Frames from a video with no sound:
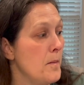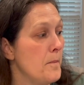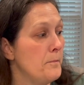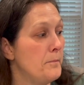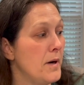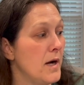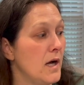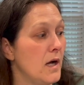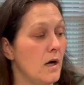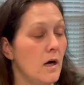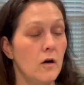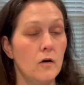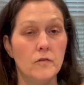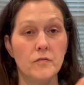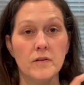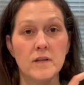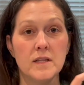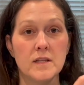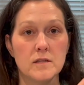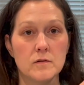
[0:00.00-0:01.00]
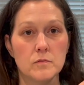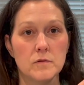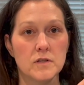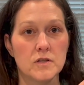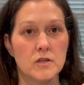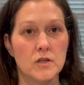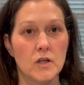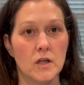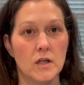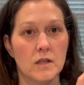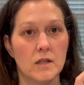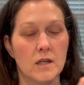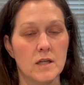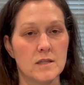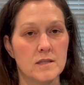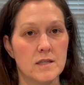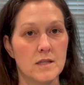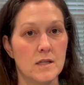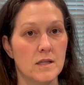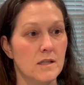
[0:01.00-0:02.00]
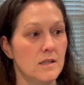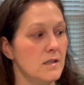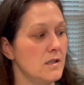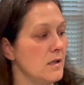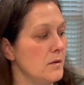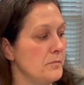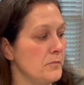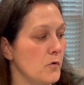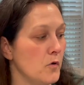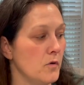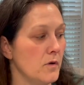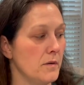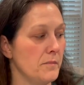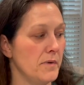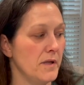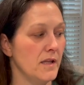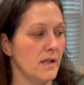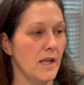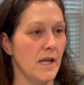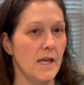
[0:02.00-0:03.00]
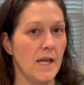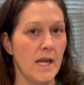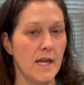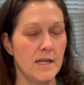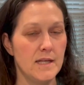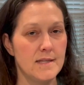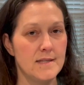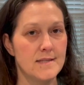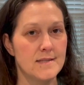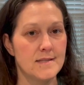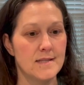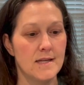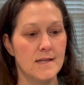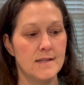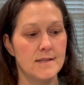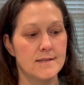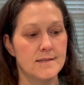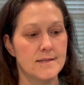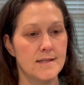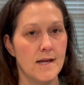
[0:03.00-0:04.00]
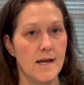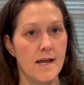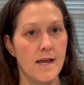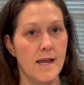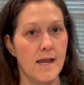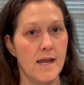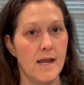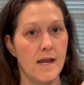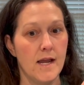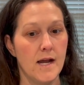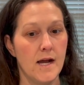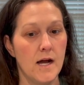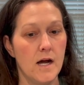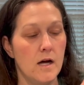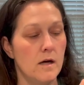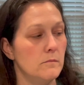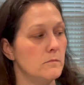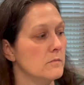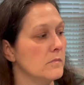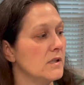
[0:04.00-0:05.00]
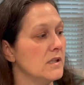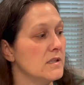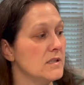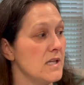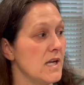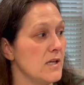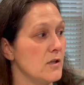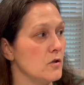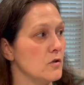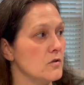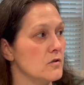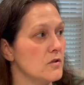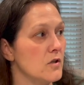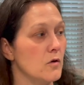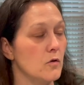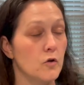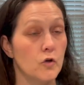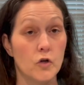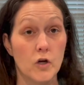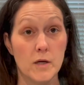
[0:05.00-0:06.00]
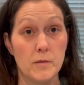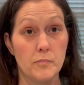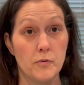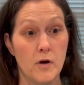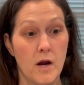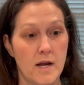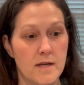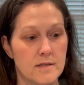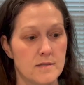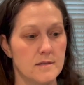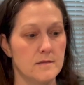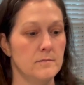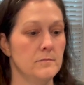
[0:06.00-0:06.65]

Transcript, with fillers: but hopefully this one's good because it ended up only being like 80 cents a um, container. So great price.